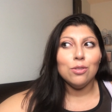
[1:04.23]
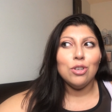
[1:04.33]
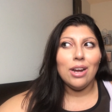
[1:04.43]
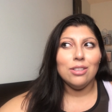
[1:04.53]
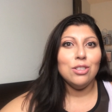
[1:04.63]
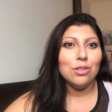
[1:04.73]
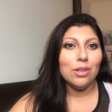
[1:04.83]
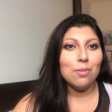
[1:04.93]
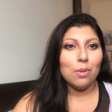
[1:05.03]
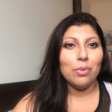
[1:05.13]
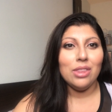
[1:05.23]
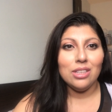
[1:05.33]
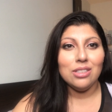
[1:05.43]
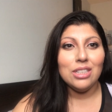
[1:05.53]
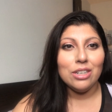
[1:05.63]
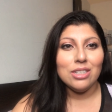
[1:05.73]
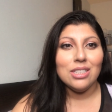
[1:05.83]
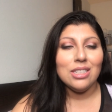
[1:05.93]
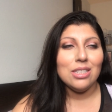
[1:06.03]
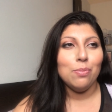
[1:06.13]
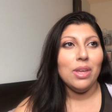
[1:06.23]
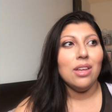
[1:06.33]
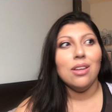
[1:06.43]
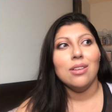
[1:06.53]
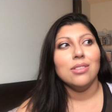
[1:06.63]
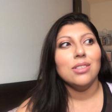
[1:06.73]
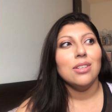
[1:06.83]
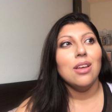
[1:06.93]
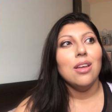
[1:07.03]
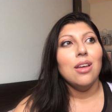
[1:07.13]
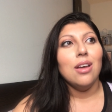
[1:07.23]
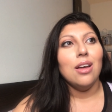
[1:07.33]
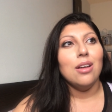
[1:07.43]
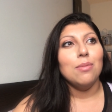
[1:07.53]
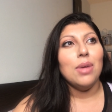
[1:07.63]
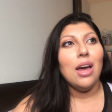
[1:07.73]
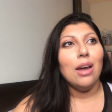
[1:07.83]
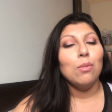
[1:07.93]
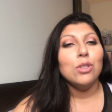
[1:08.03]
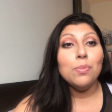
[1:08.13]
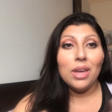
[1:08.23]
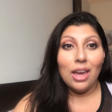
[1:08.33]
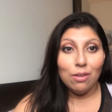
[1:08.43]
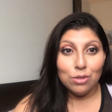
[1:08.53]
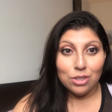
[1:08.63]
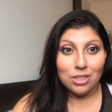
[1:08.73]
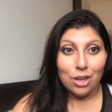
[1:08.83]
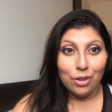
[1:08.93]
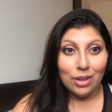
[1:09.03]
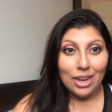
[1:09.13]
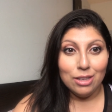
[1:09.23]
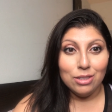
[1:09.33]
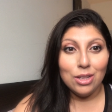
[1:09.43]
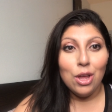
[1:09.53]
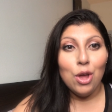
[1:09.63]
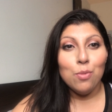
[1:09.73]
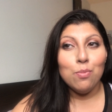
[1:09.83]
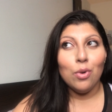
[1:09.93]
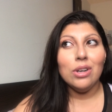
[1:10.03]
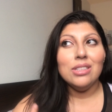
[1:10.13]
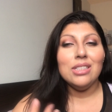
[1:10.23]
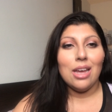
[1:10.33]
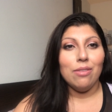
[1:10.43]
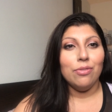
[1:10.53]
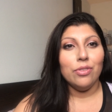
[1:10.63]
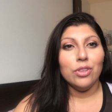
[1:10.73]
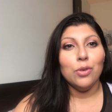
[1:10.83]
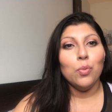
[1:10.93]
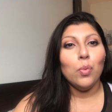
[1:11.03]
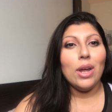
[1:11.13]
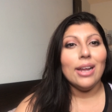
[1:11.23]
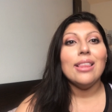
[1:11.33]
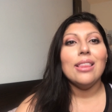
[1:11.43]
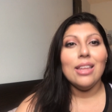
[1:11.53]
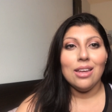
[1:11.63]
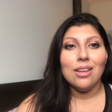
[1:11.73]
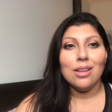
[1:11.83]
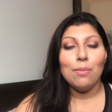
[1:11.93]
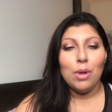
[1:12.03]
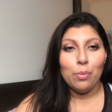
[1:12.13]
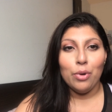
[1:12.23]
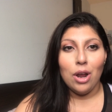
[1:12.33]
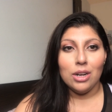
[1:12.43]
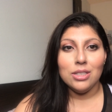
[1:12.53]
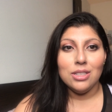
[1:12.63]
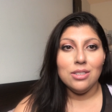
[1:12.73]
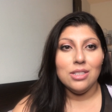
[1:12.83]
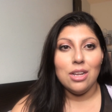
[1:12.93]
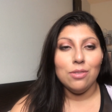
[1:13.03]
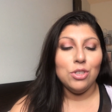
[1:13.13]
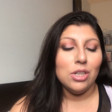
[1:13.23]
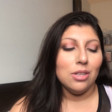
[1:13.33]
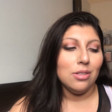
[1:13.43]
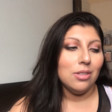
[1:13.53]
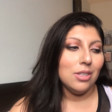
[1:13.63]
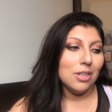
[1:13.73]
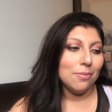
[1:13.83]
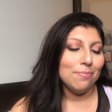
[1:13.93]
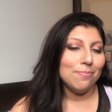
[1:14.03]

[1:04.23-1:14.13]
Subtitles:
trying to come up with these series, is because I want to be able to tell you guys more in depth what I think about products instead of just